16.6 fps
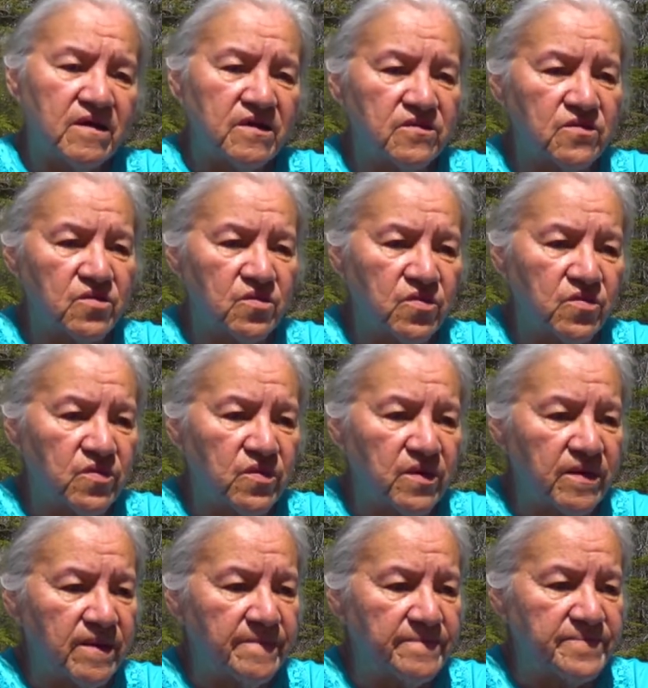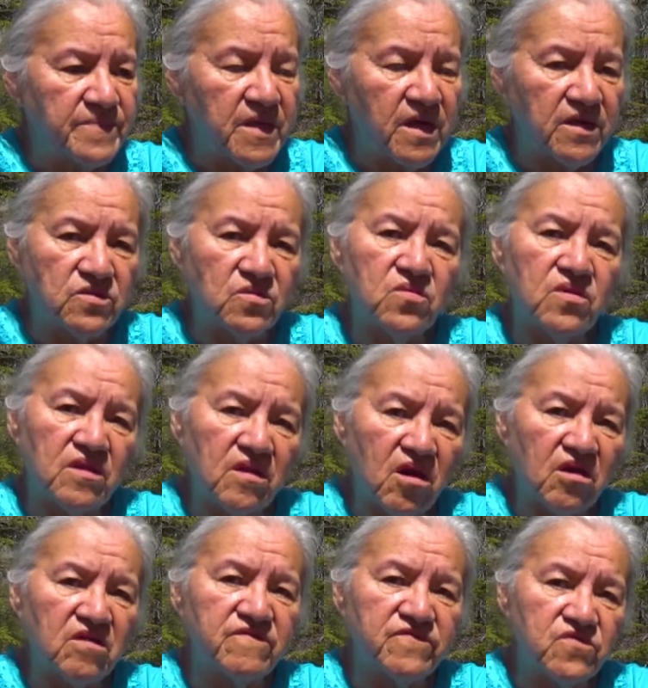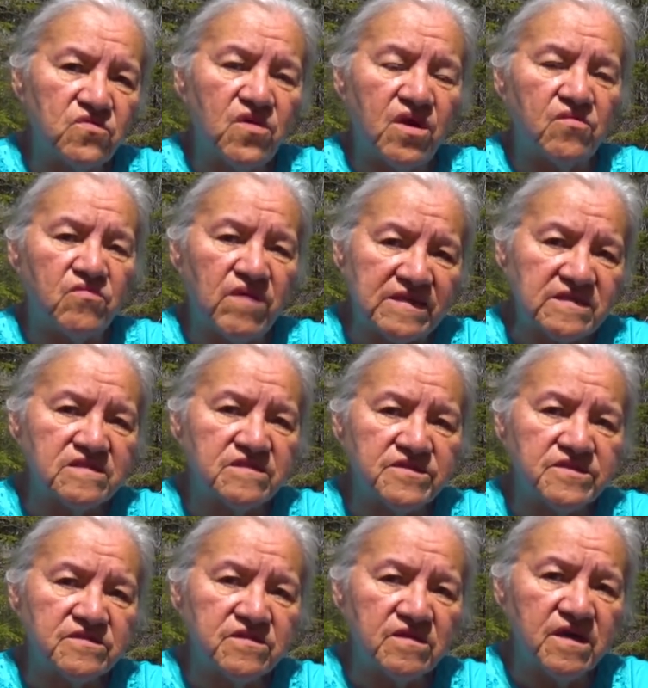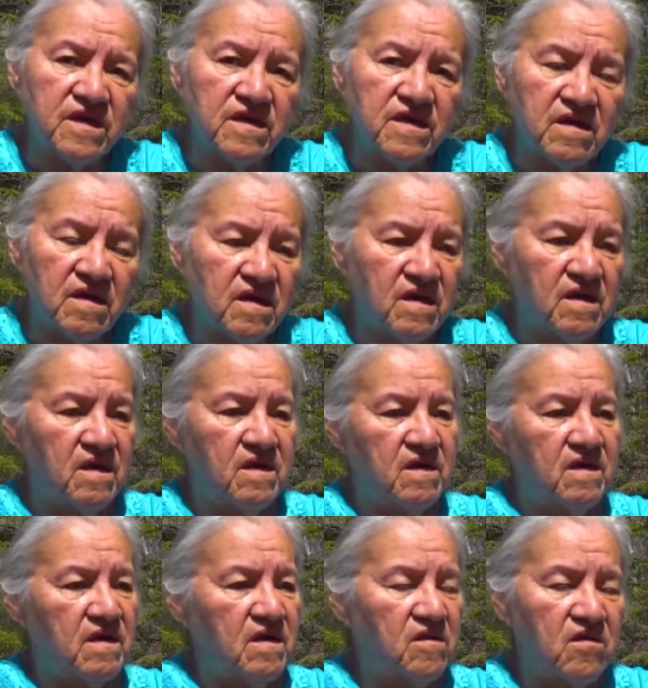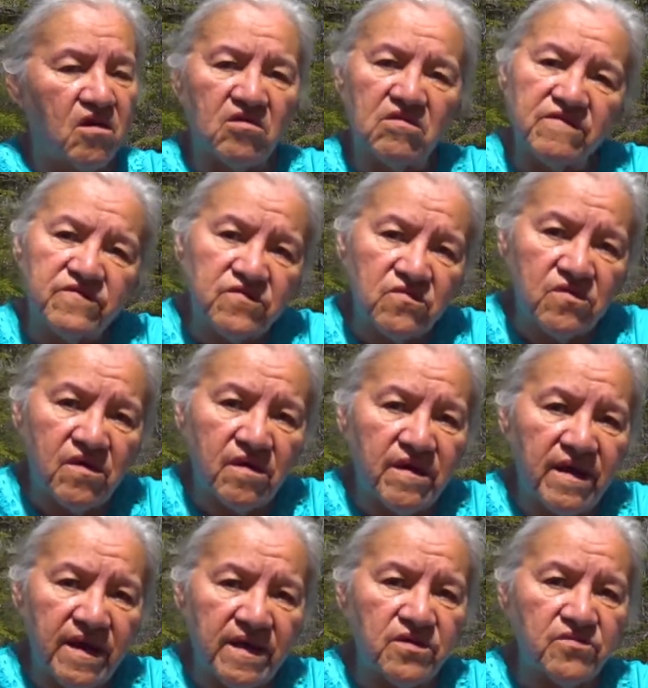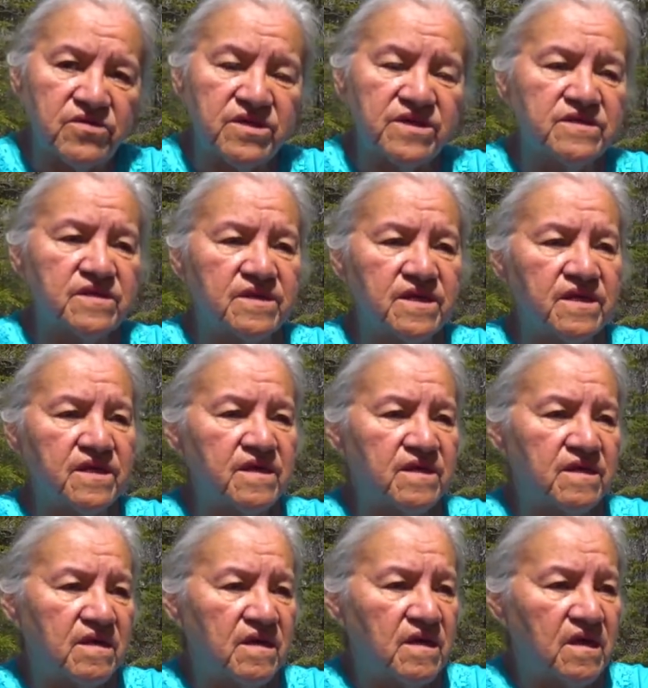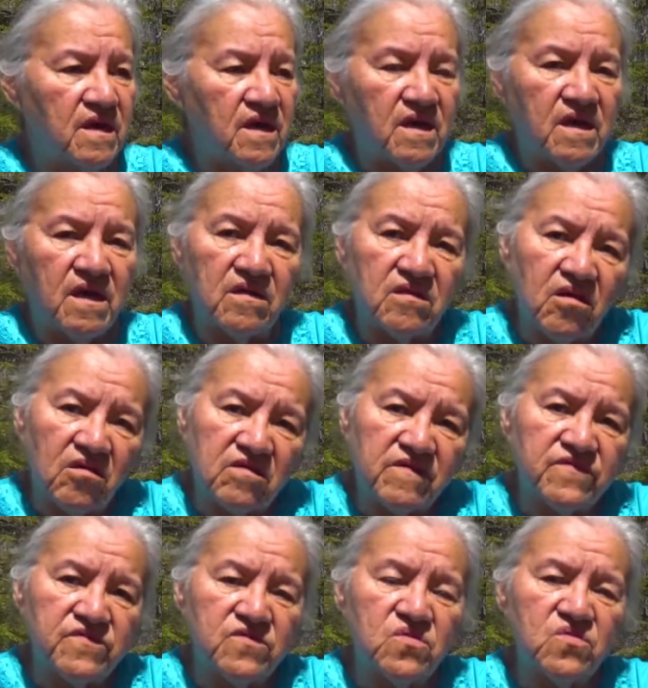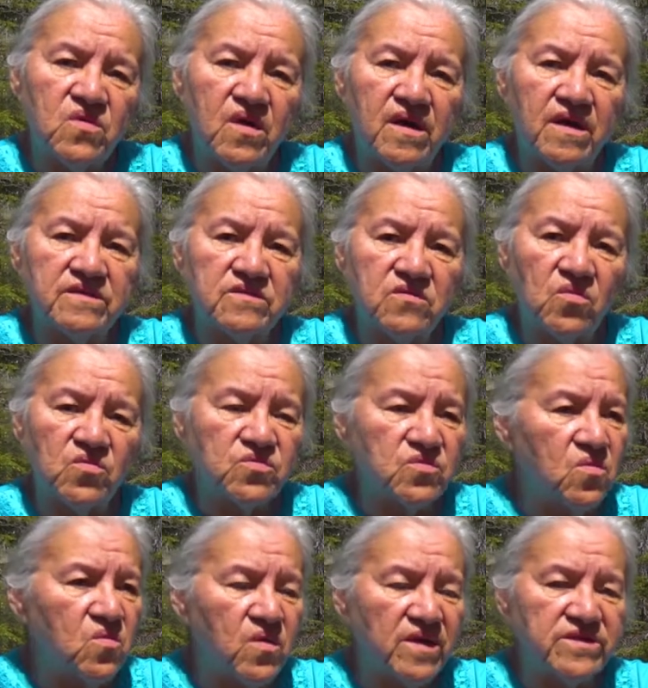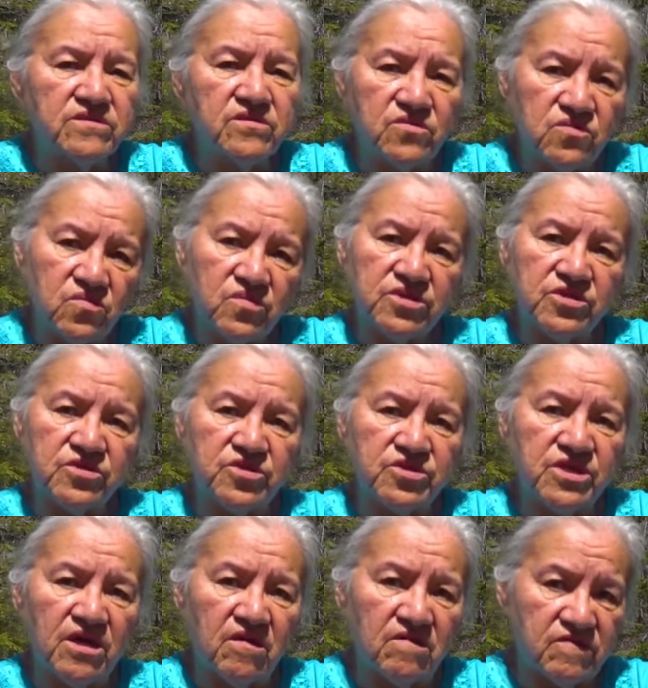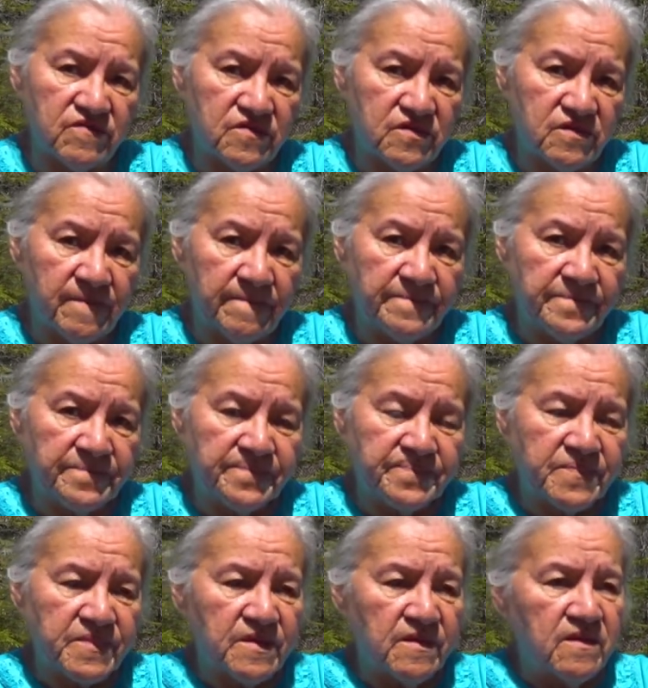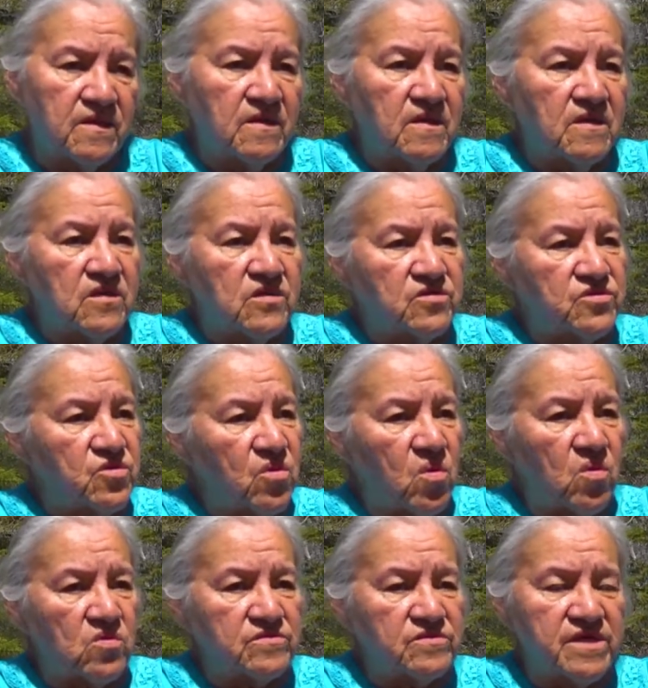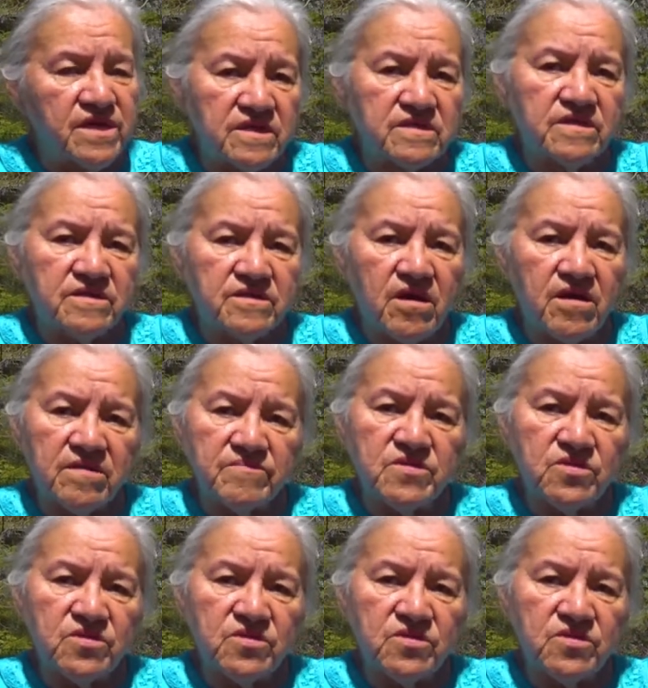You know, I know a lot of you are restless today. A lot of you are angry today. A lot of you don't know what to do with yourselves. So take the time